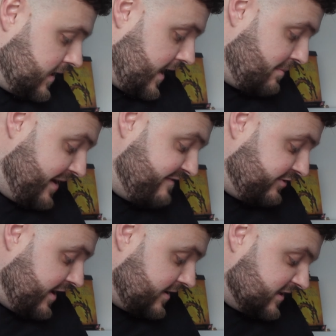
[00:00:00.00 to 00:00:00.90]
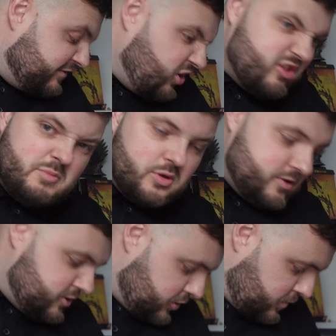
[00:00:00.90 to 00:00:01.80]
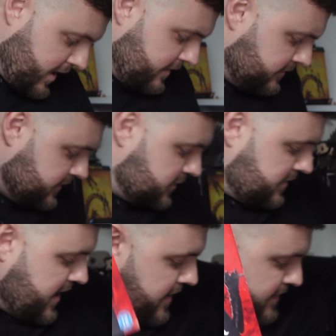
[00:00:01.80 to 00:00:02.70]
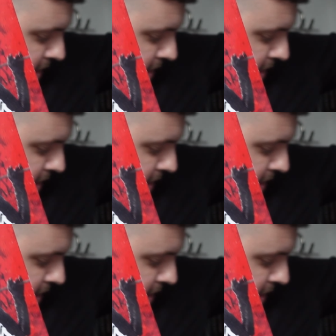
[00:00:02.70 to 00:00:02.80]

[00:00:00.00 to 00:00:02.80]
But everything else, I've got them all. So yeah.